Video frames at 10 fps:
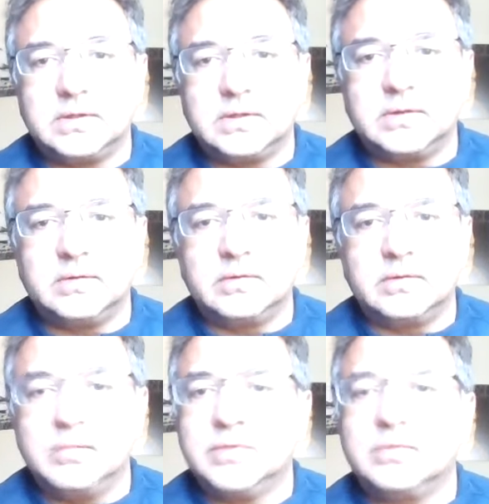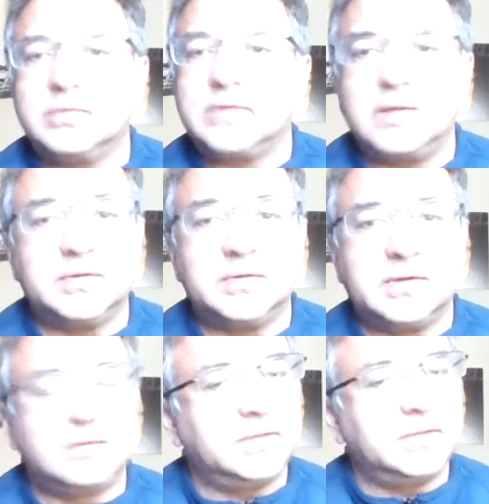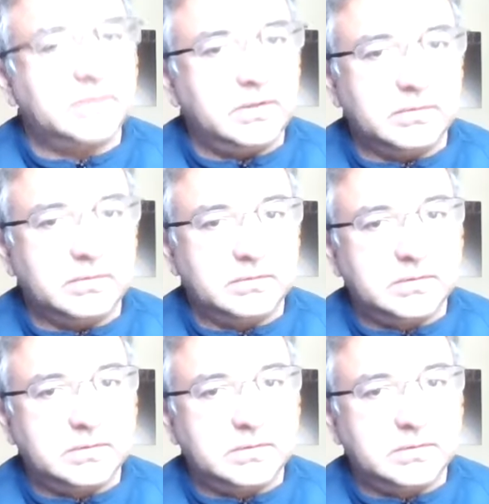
and the mystery of time is not something linear,